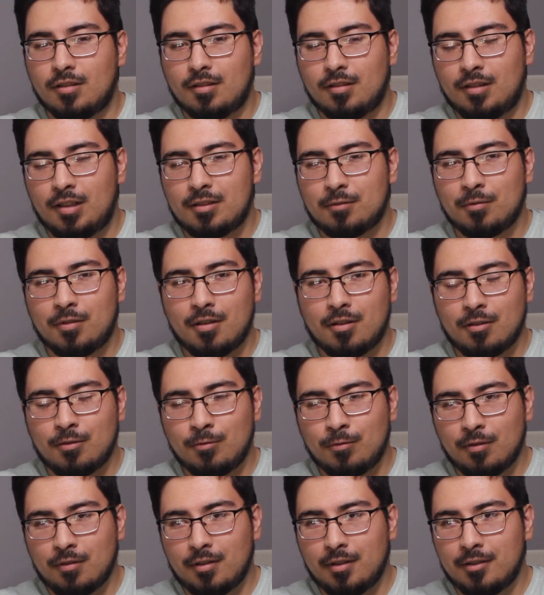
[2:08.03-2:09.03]
and that's one of the
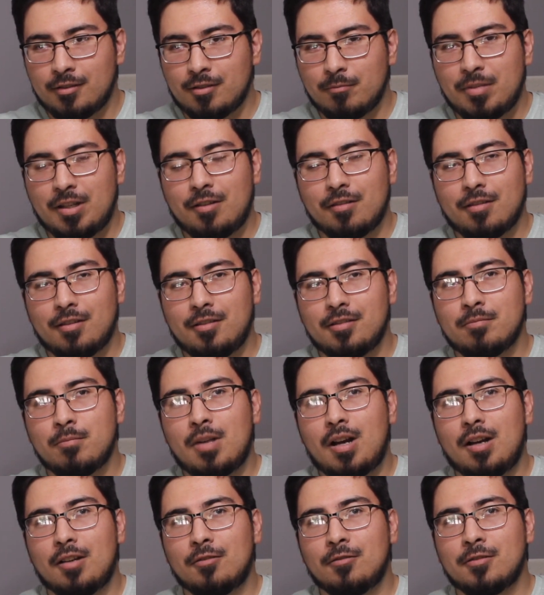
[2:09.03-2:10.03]
cool things about these
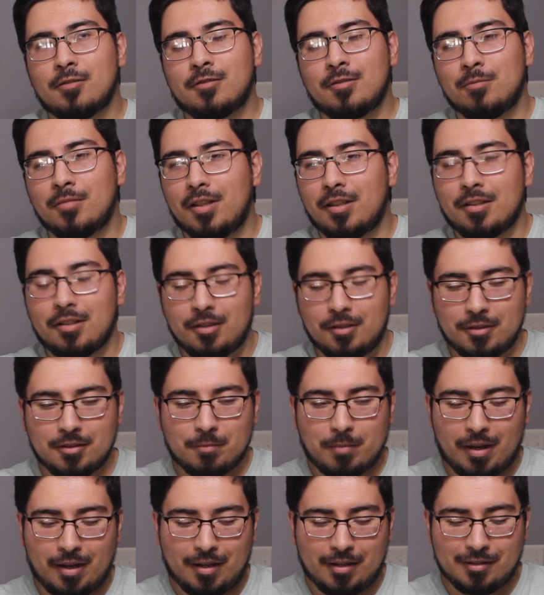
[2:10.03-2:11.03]
models from like years
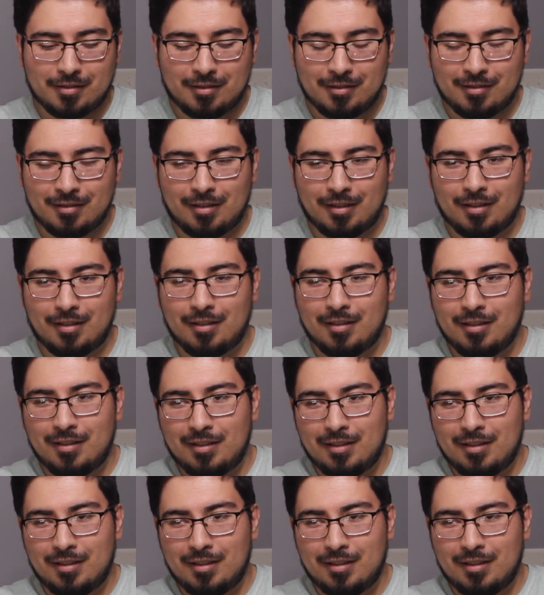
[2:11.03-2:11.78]
past is that